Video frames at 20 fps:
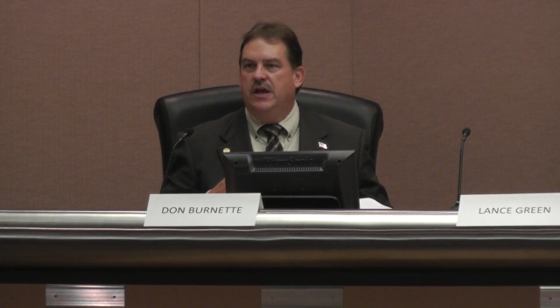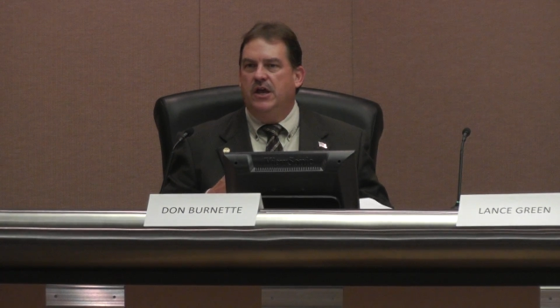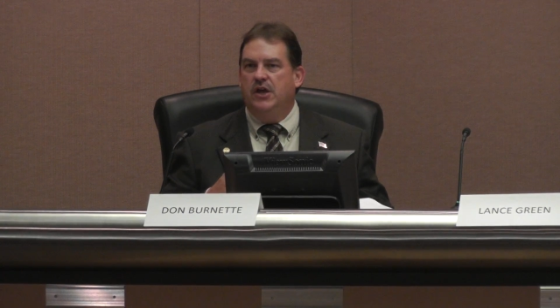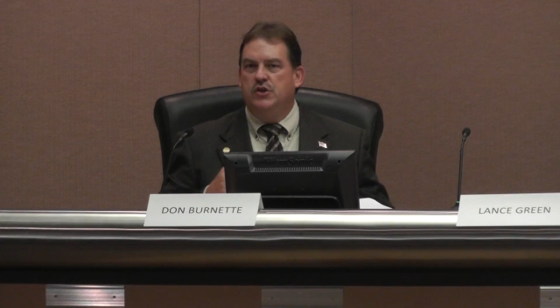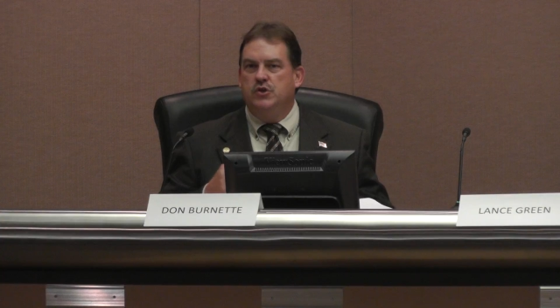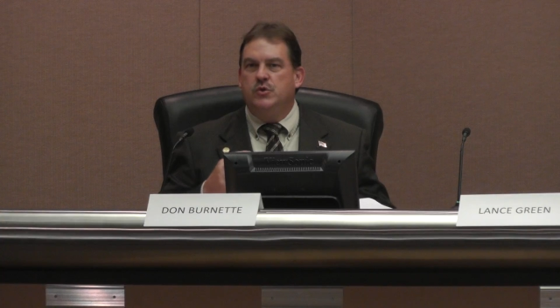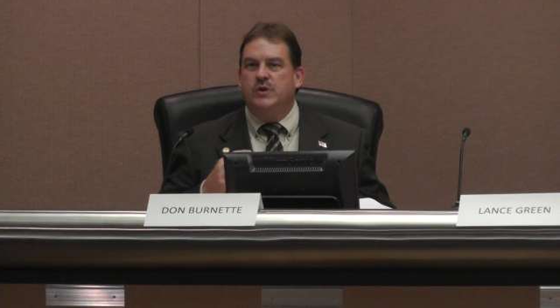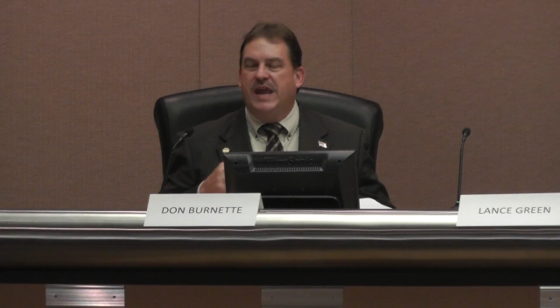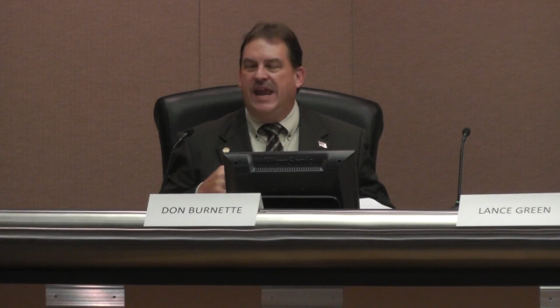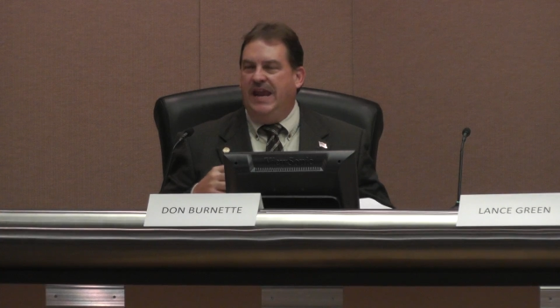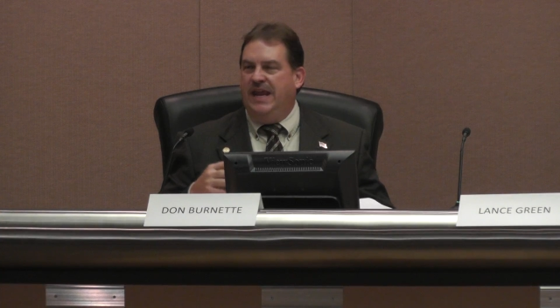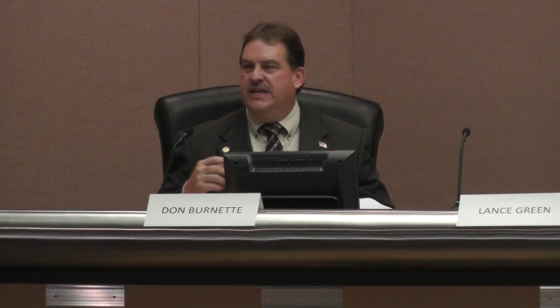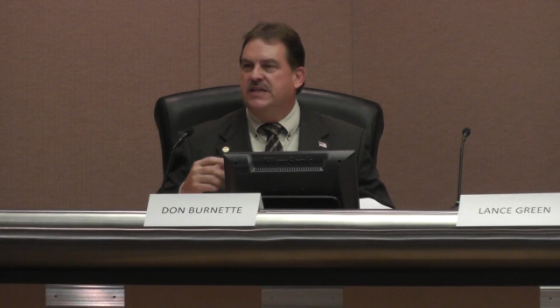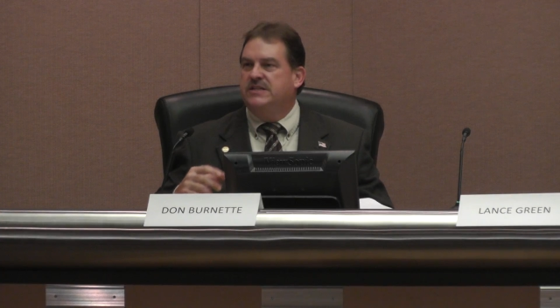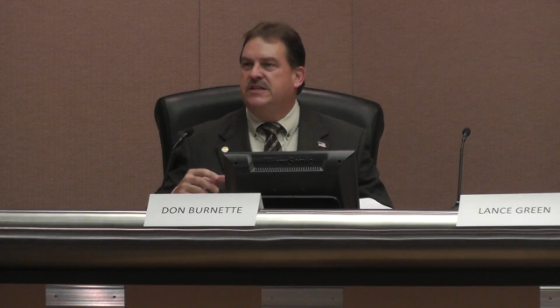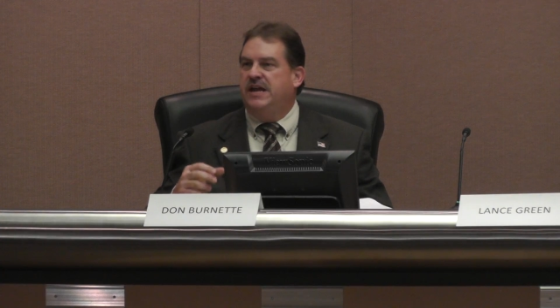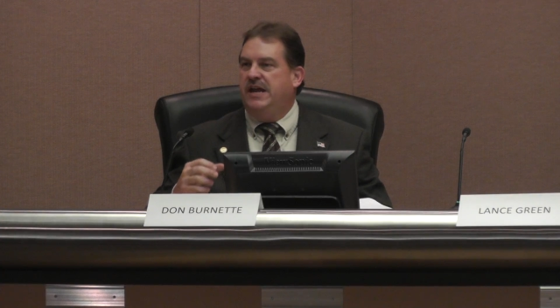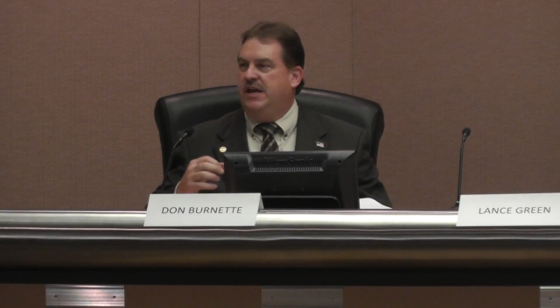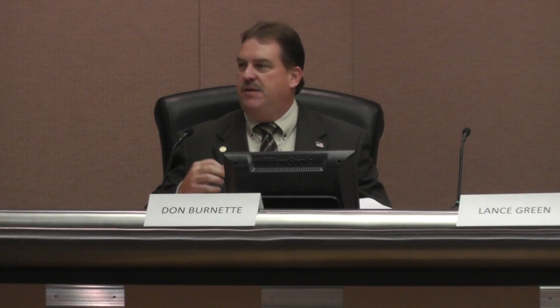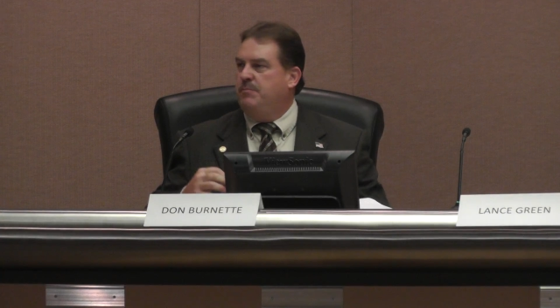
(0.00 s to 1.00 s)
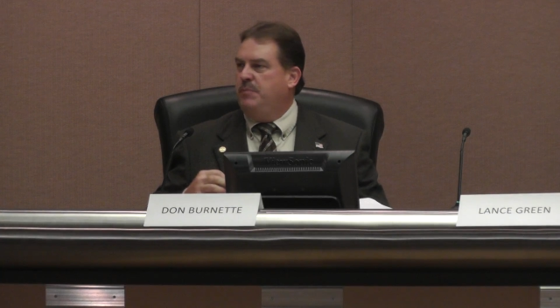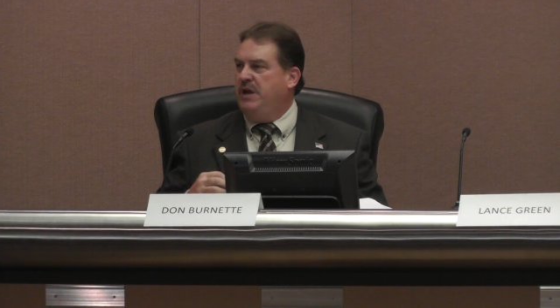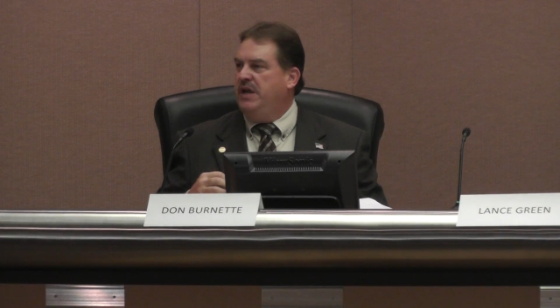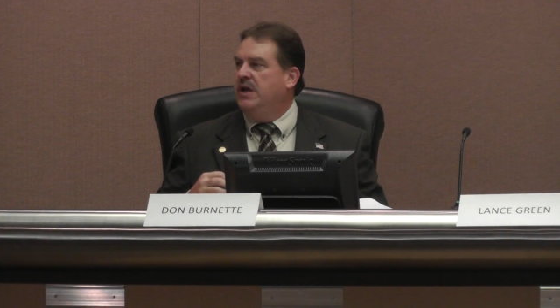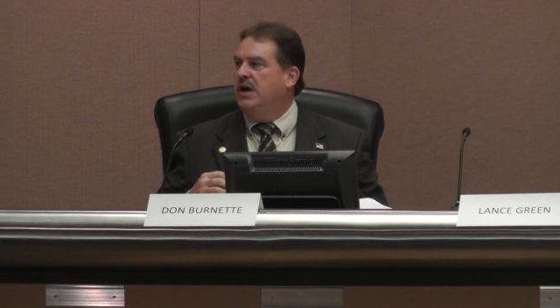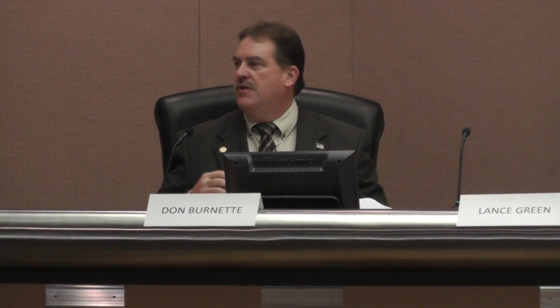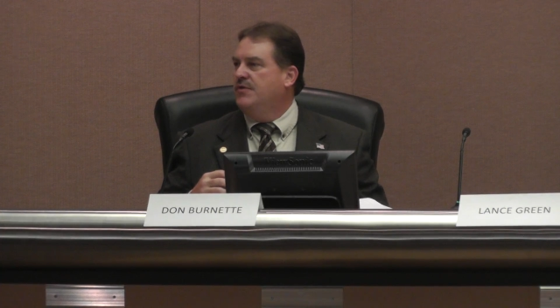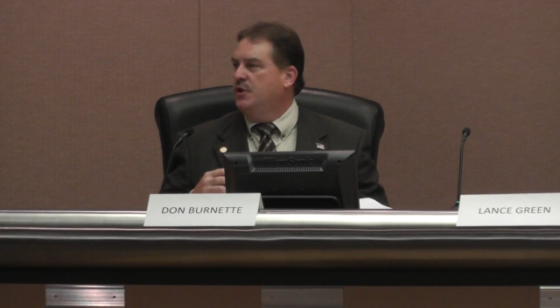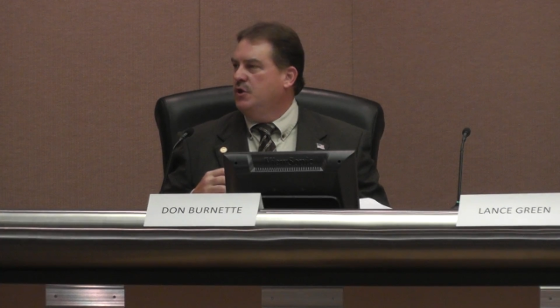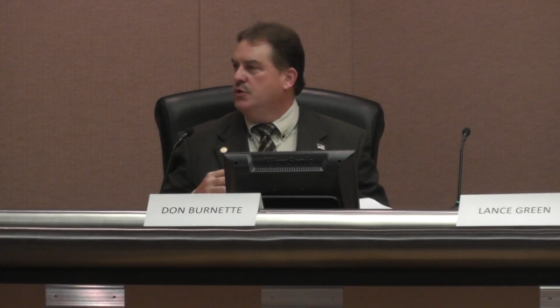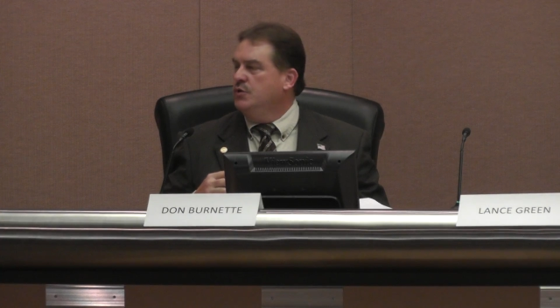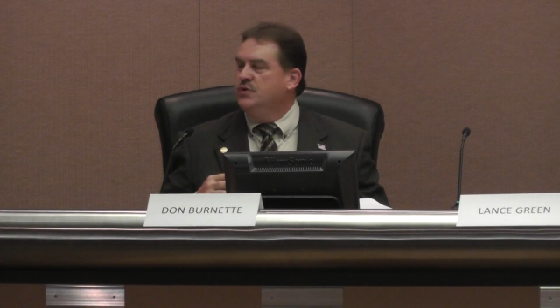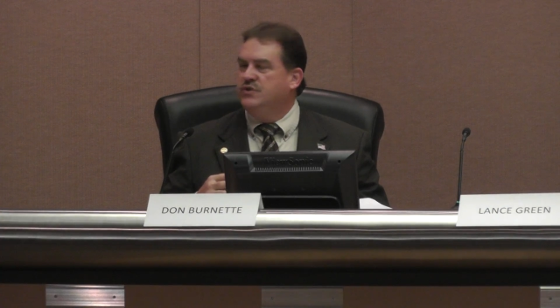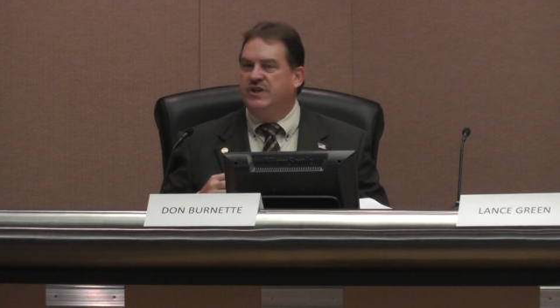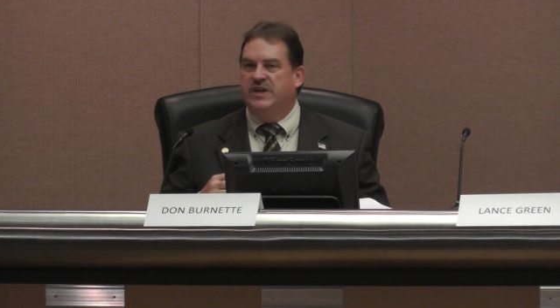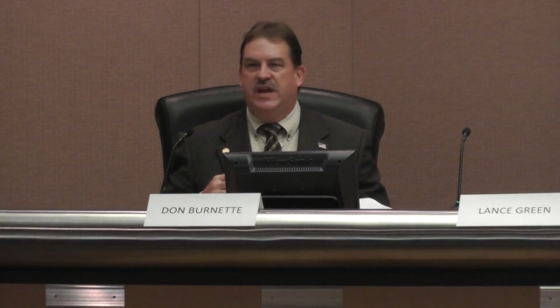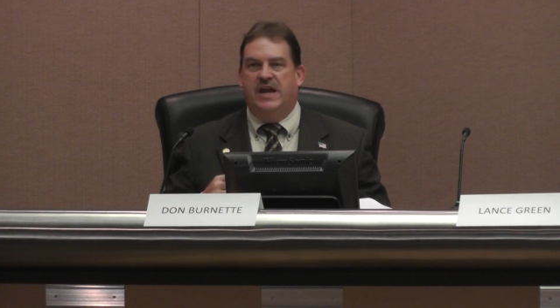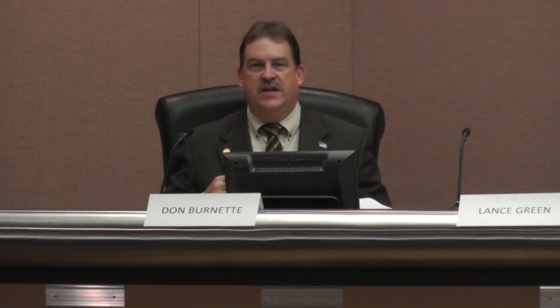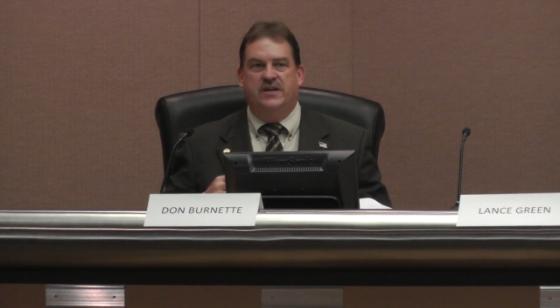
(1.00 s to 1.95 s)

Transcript: You can't take being on the losing